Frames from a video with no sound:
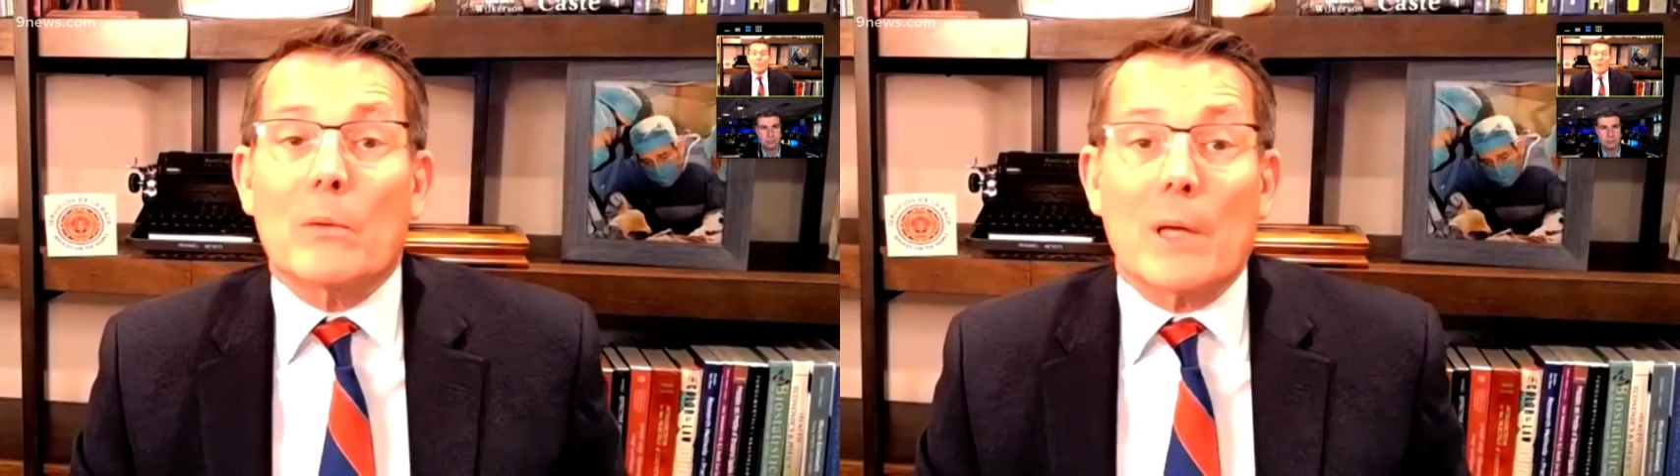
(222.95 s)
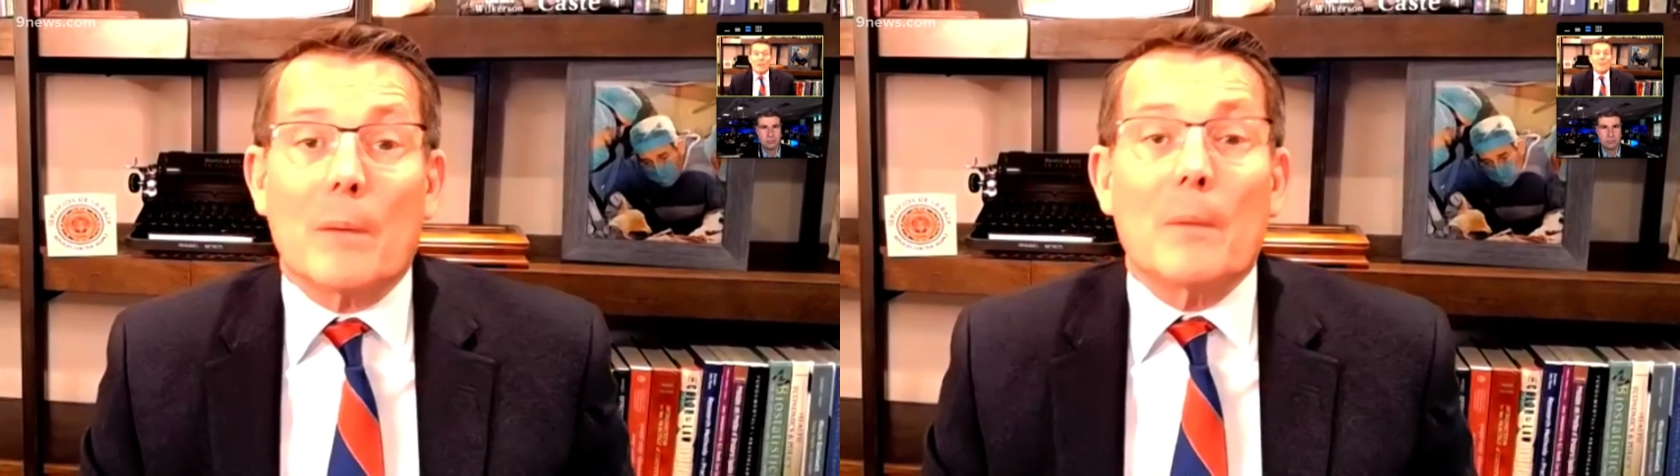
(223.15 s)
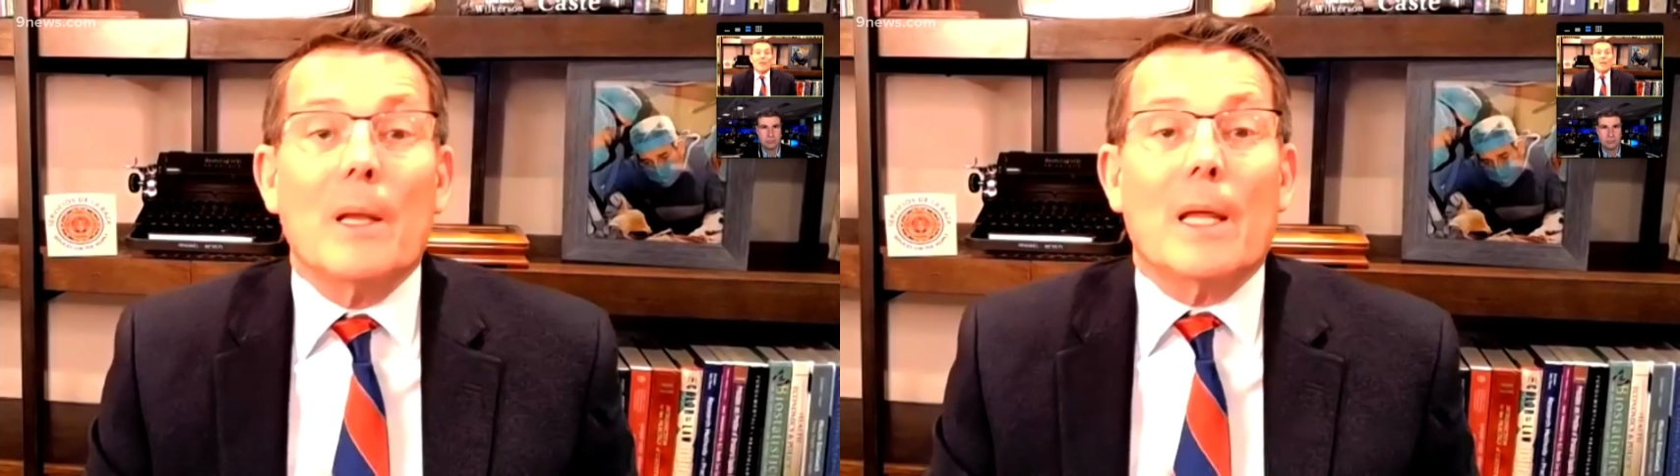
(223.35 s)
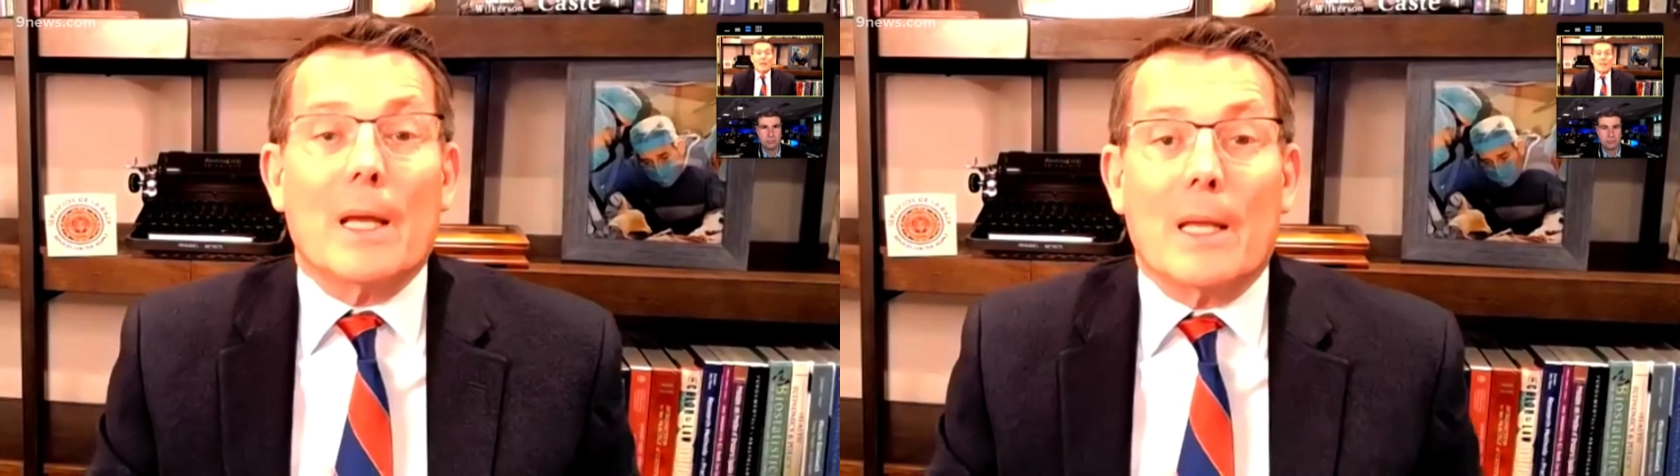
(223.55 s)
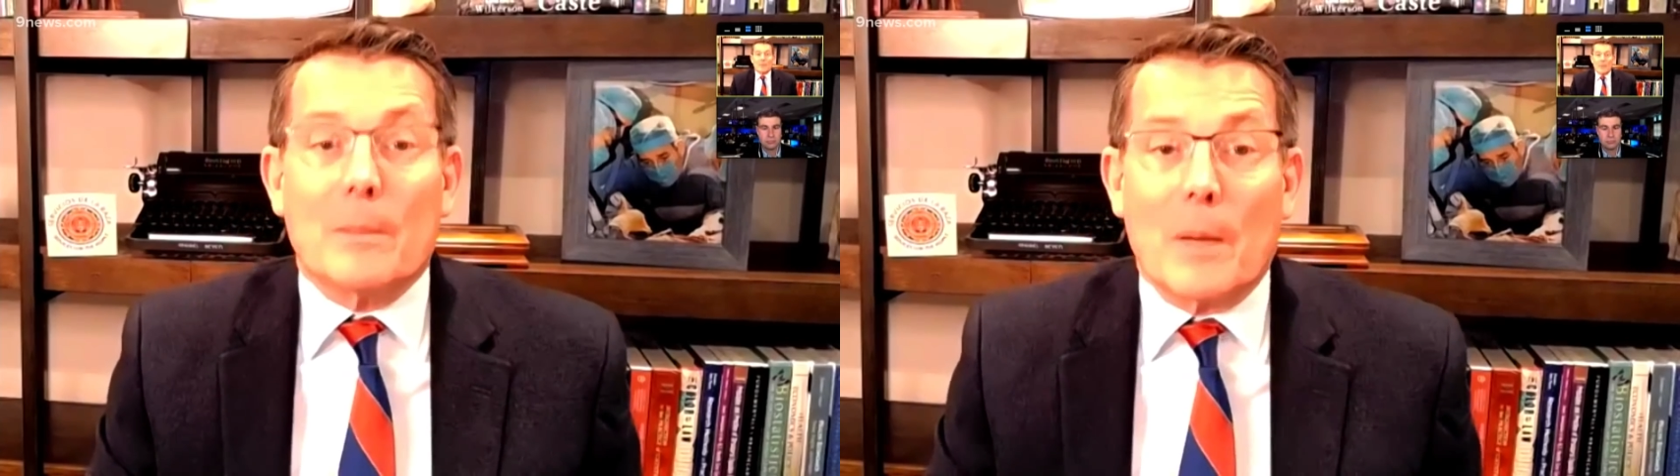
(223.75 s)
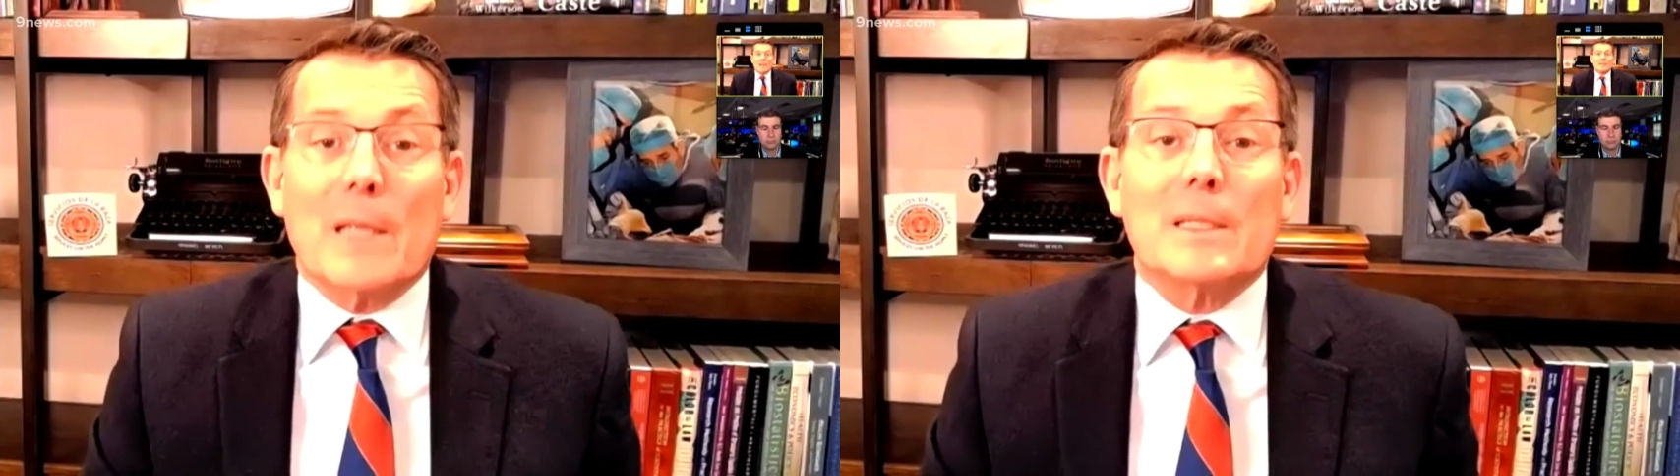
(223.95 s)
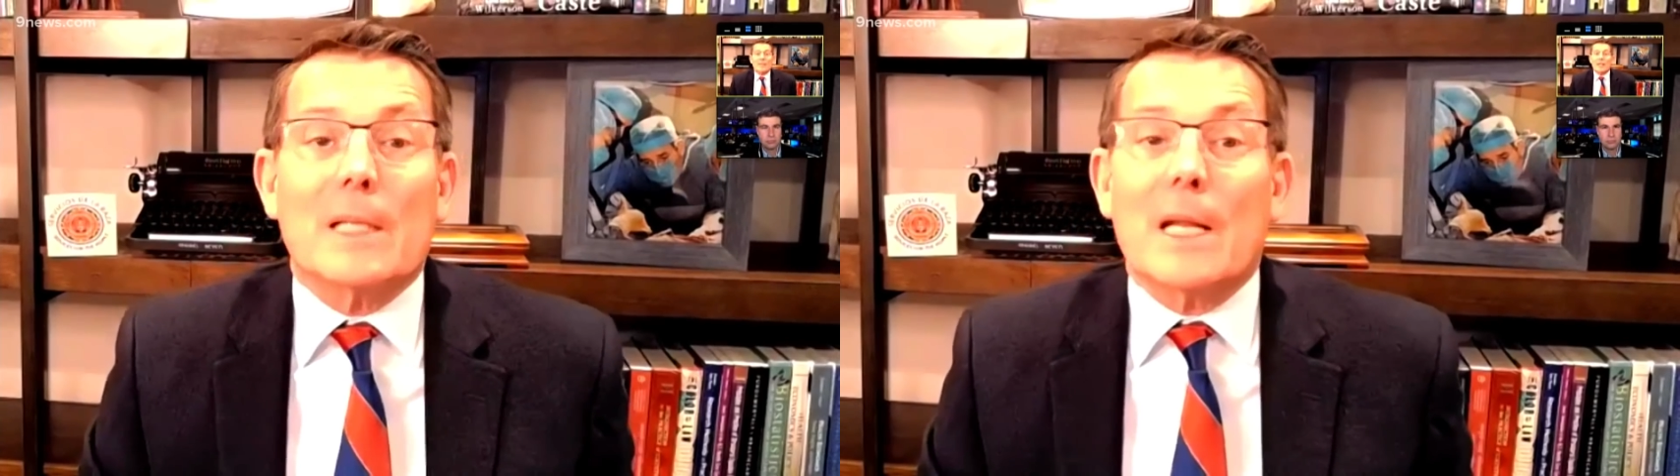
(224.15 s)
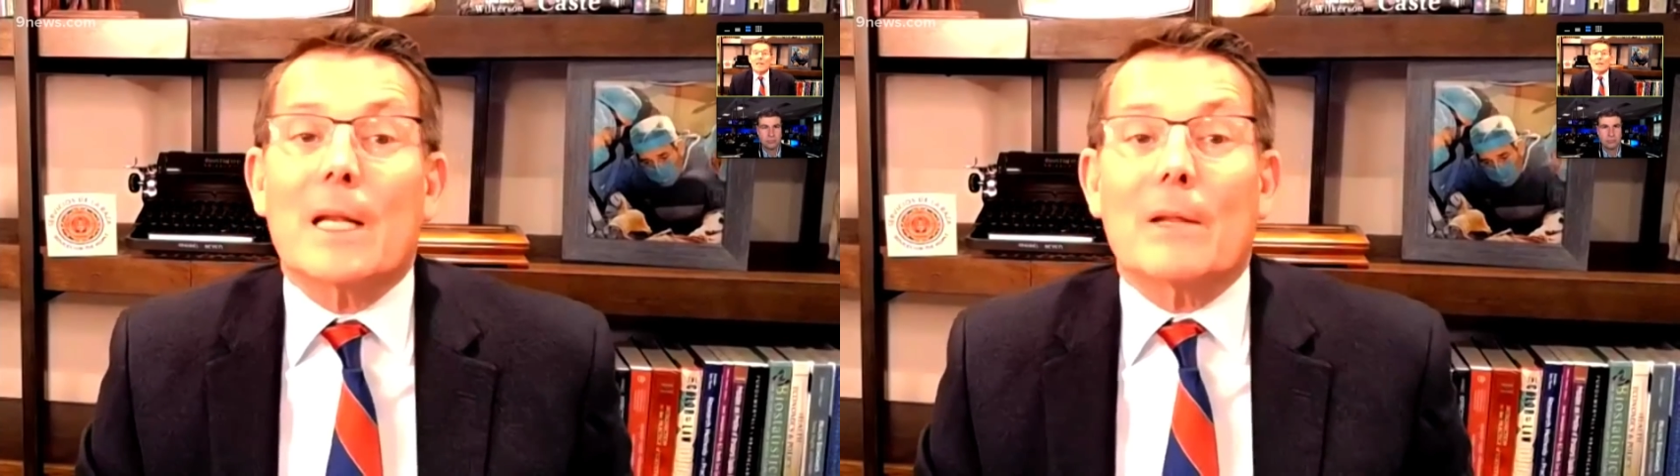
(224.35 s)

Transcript: to come and get vaccinated,